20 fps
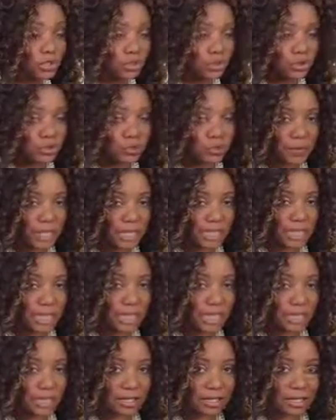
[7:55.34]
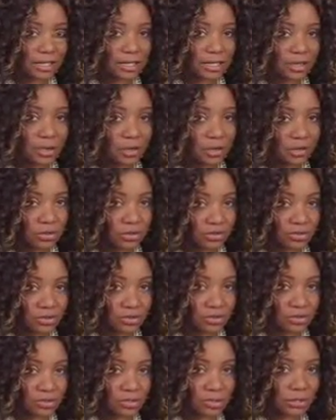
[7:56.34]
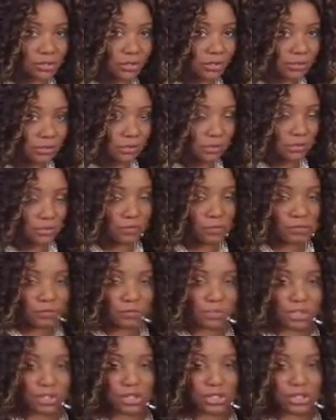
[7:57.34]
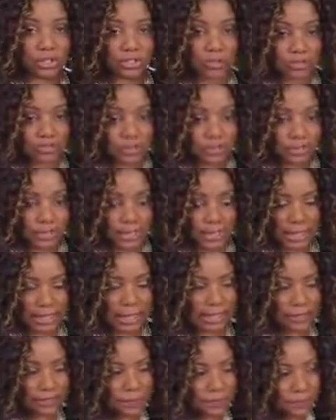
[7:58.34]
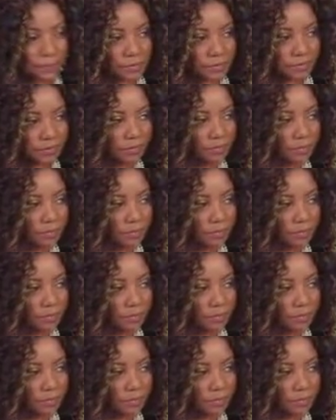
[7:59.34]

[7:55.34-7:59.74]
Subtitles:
term and long term, from years to come.